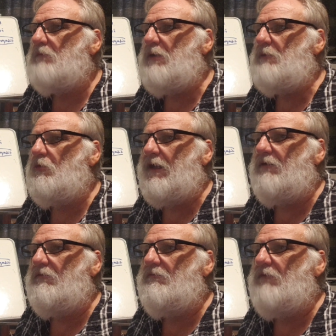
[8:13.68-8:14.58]
people
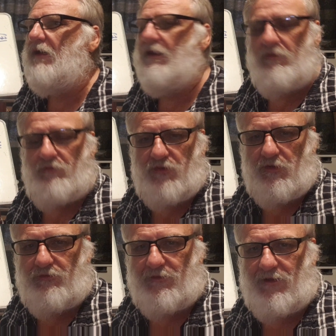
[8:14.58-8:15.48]
get ahead of
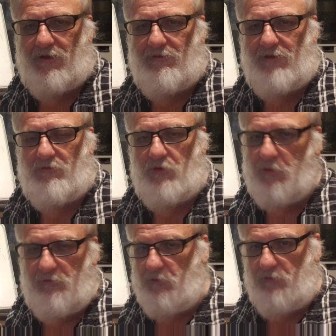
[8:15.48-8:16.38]
themselves and they think, well,
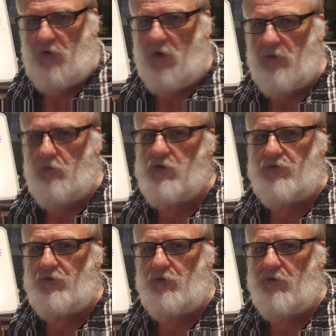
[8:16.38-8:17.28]
we've kind of
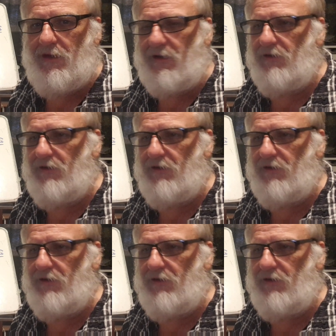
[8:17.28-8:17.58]
worked it all out.